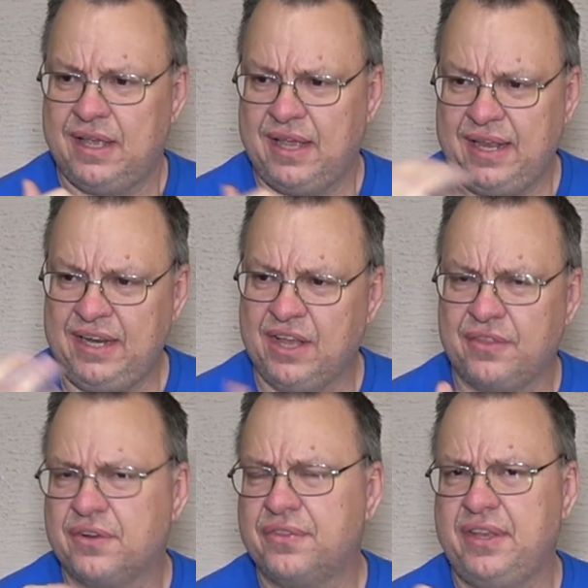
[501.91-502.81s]
any
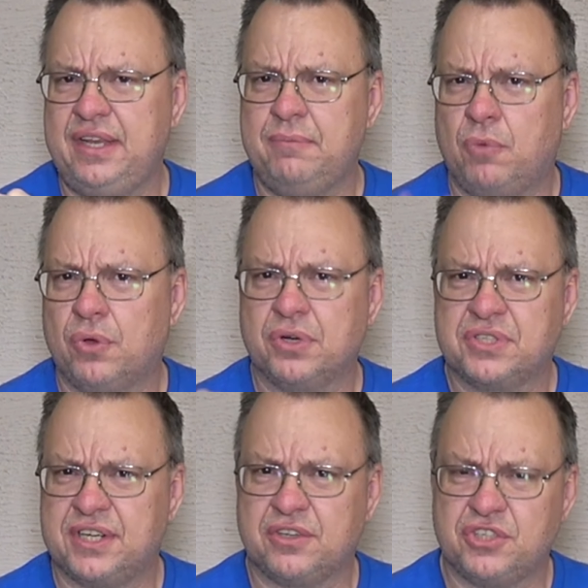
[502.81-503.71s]
other of the
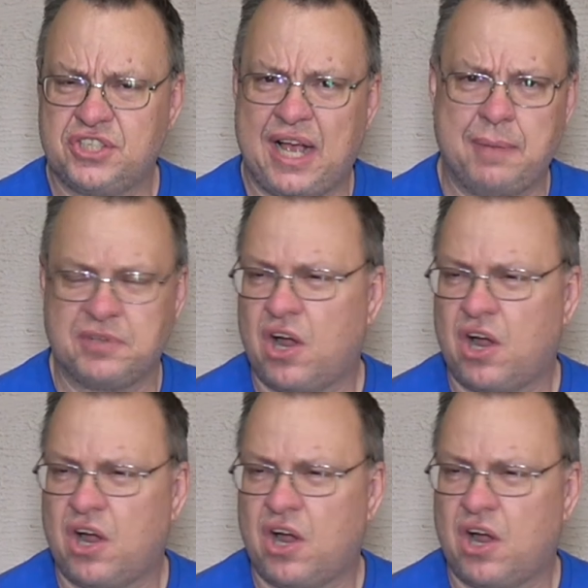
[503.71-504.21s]
motorcycle shops,